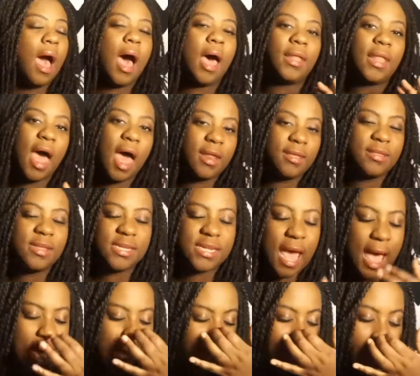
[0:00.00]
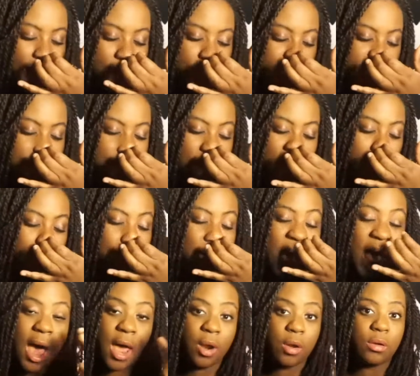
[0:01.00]
A lot of the times my
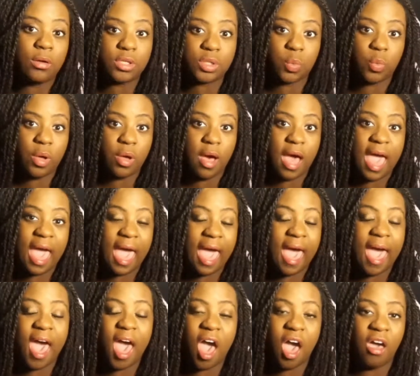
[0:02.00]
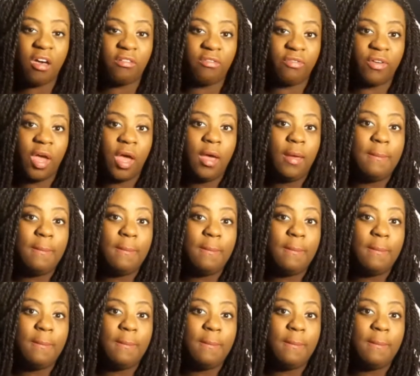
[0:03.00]
models will have